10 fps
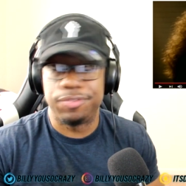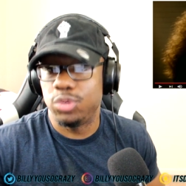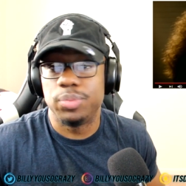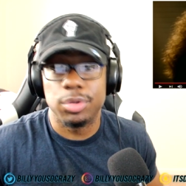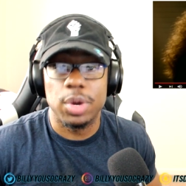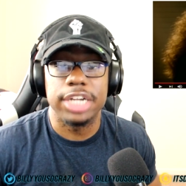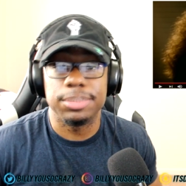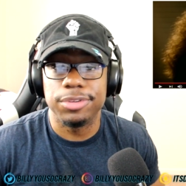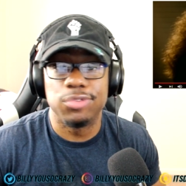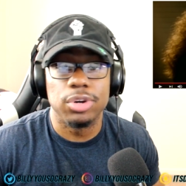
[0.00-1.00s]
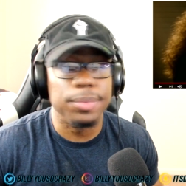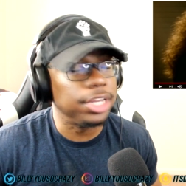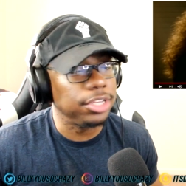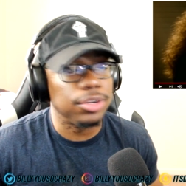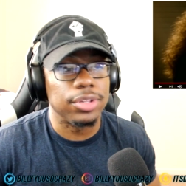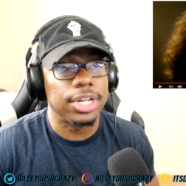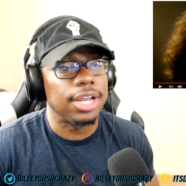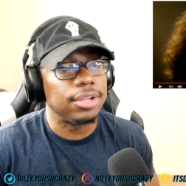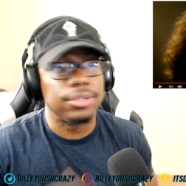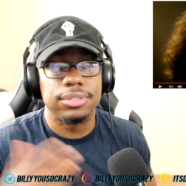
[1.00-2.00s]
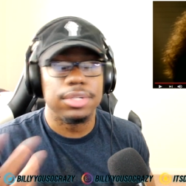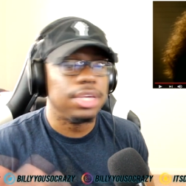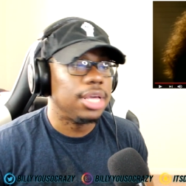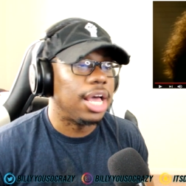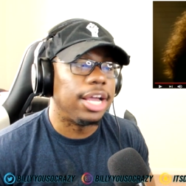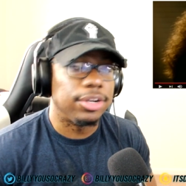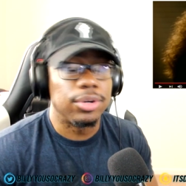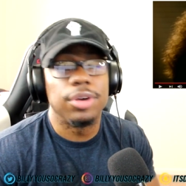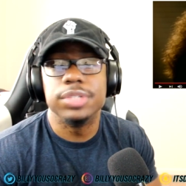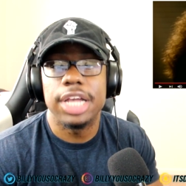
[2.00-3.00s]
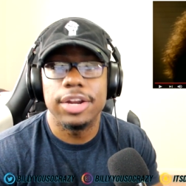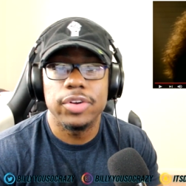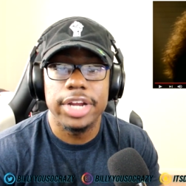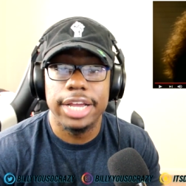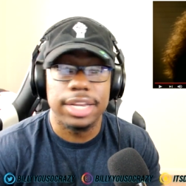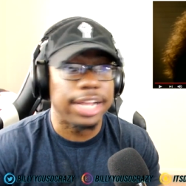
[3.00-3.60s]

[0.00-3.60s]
if you've been watching me for a minute, you know that I don't I ain't gonna co-sign on that.